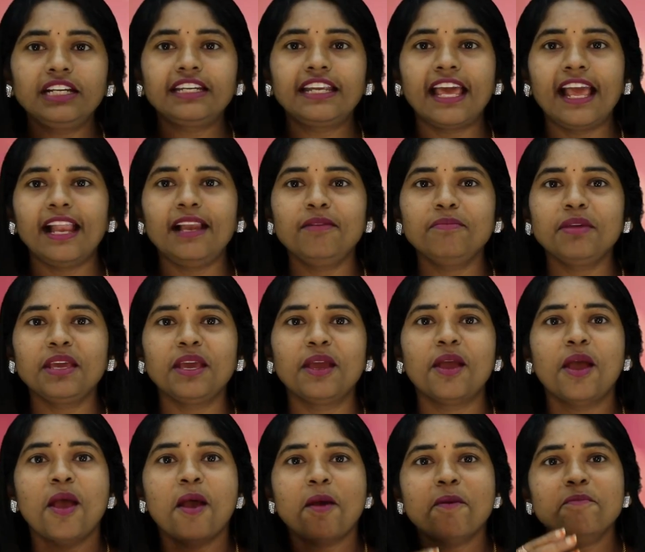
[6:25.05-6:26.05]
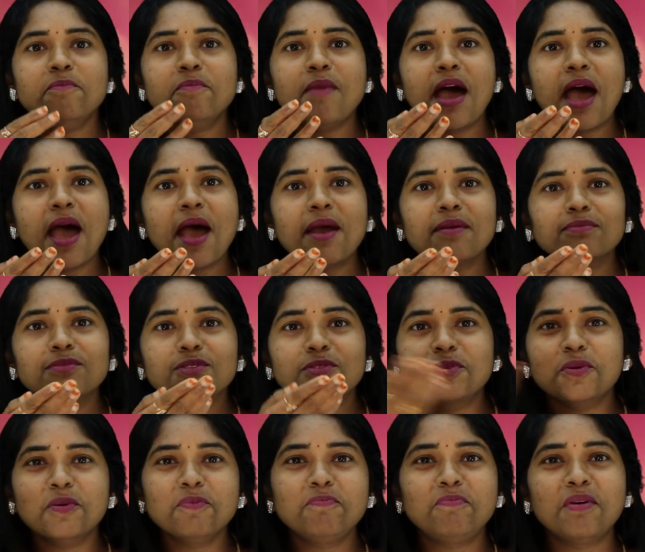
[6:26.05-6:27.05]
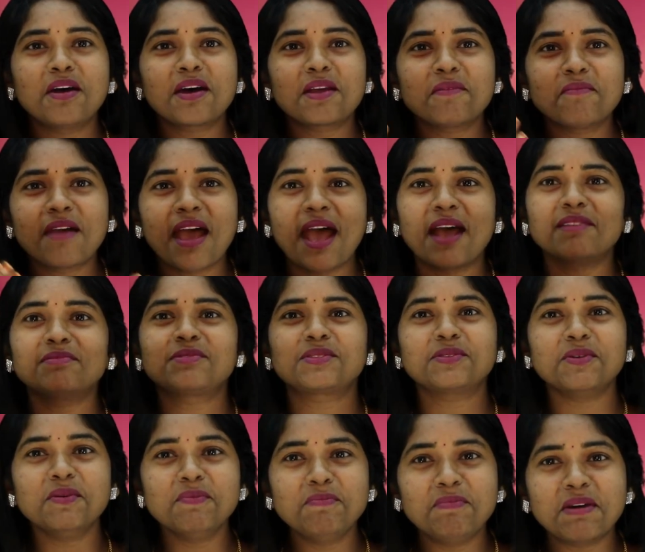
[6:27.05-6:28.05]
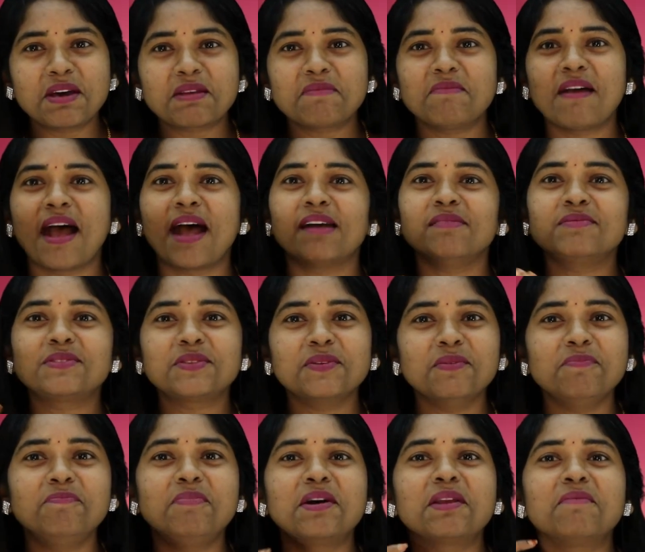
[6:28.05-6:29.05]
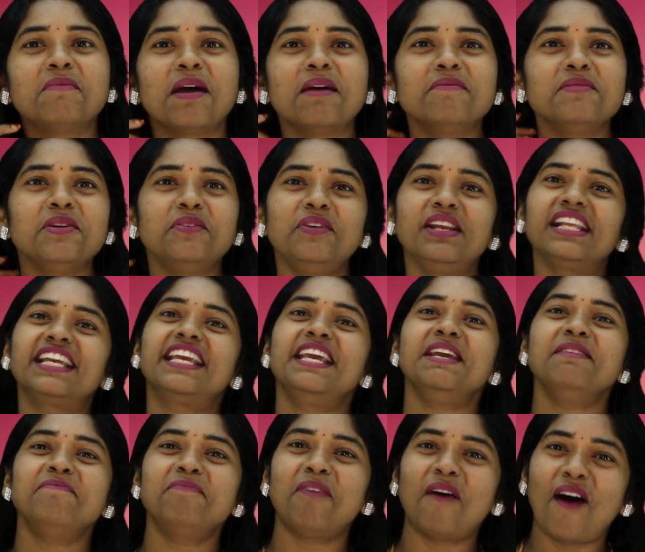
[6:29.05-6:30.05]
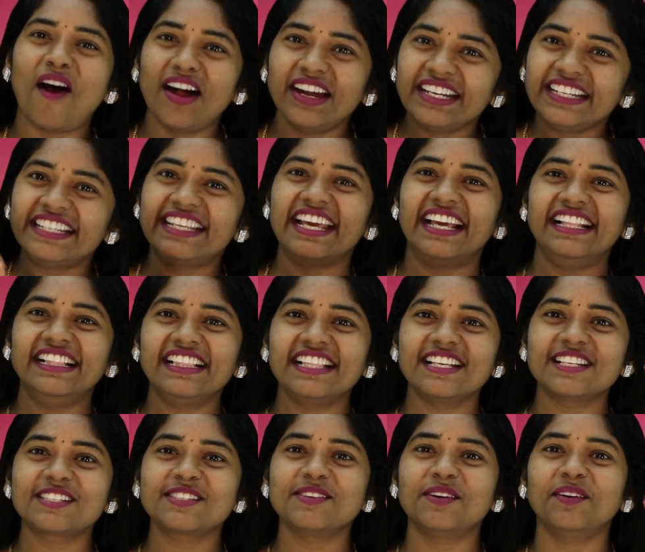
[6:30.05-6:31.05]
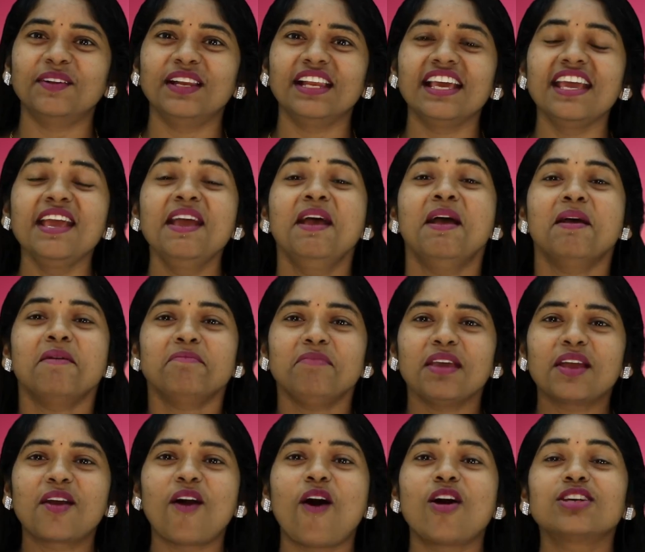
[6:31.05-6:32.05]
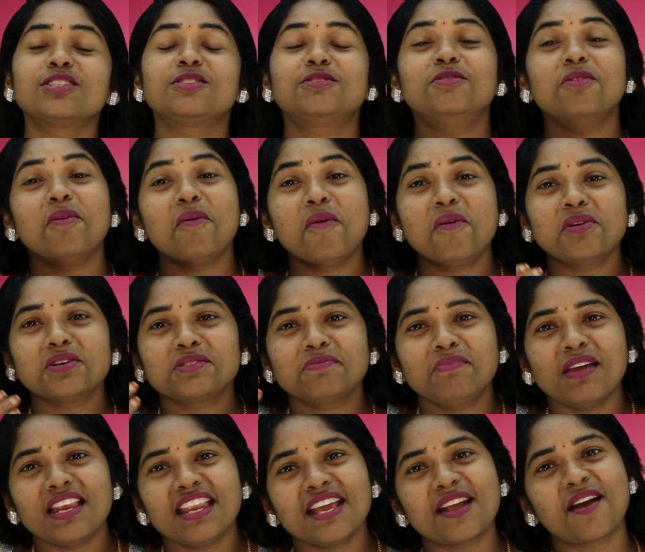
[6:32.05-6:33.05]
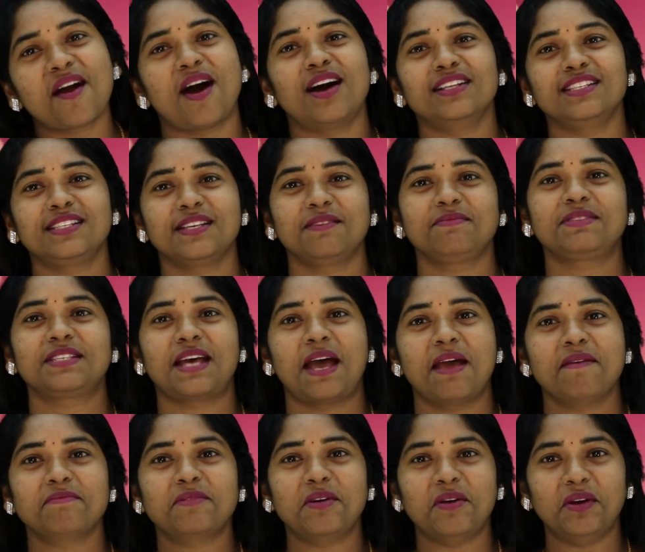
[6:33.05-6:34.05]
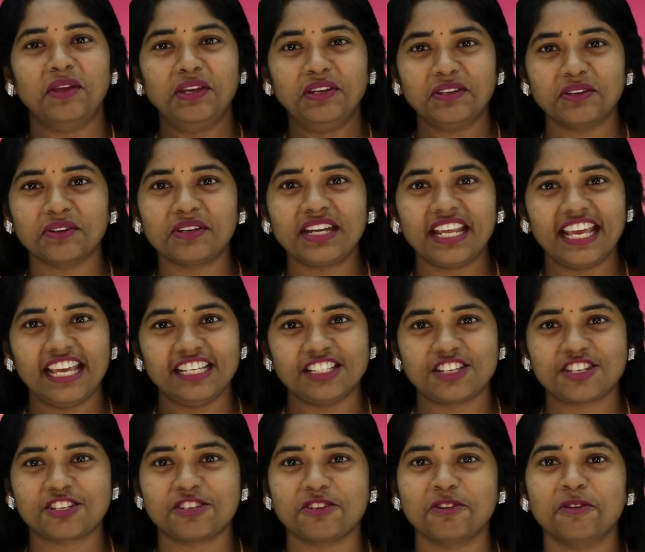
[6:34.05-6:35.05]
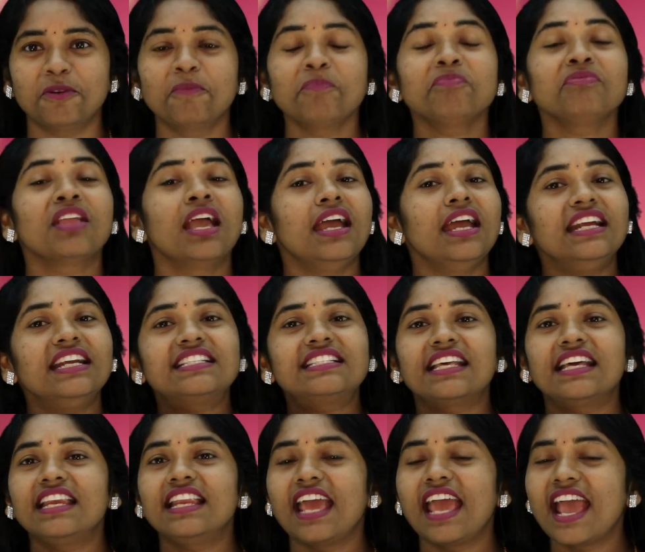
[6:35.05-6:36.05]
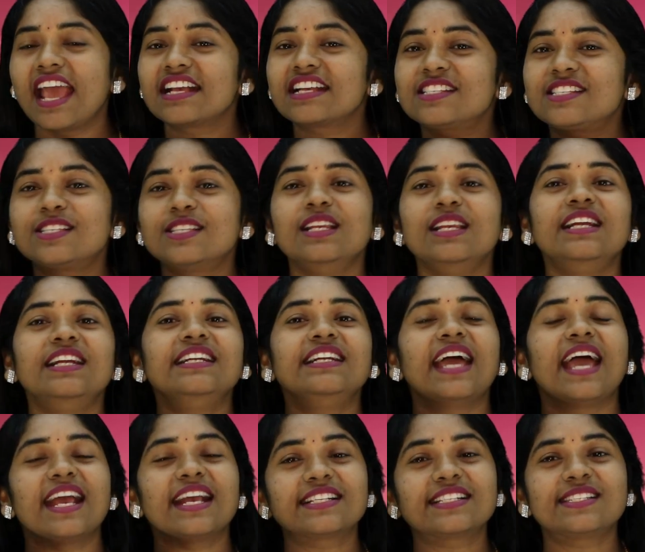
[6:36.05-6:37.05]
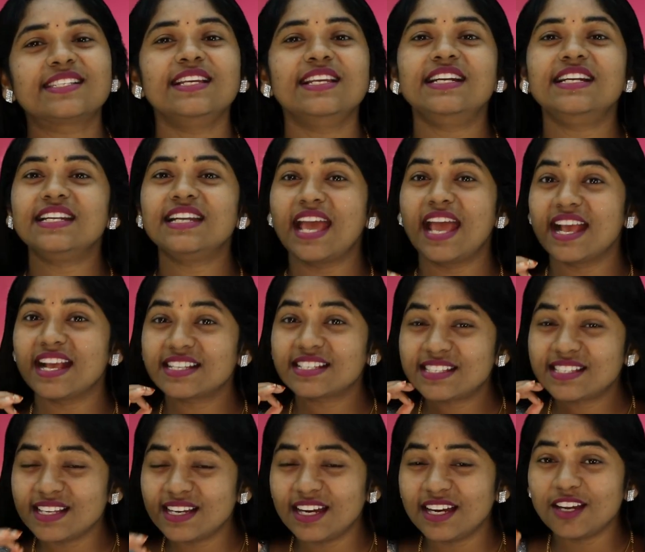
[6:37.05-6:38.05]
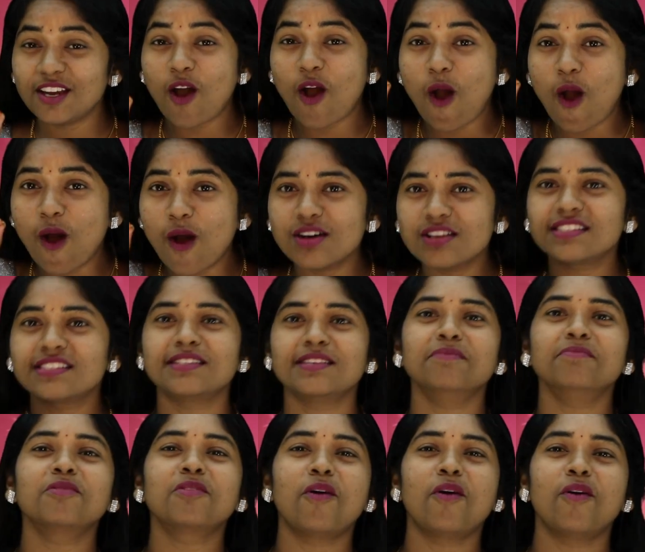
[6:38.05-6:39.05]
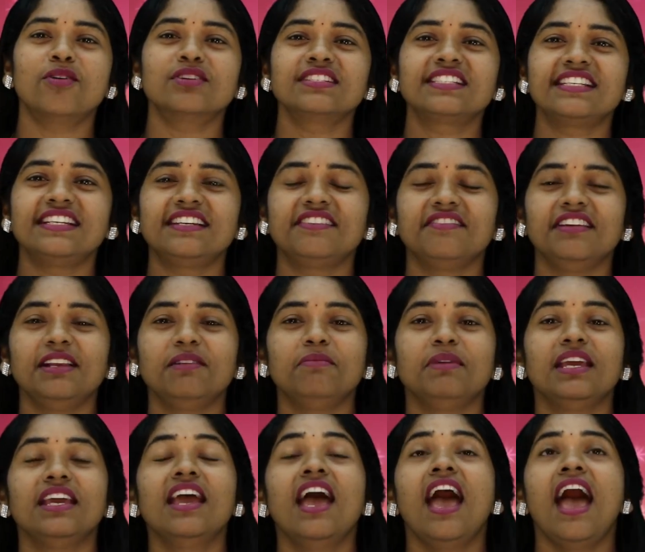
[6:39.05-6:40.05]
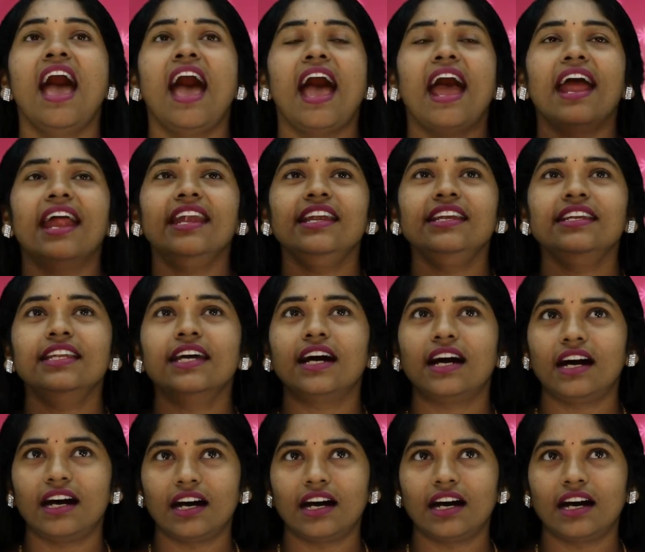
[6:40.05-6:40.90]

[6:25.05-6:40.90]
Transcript: tell me, ma'am, super ma'am, super ma'am, super ma'am. You will keep on tell this only, because those many concepts I am going to teach you. It's an excellent, excellent, excellent, awesome course it will be. And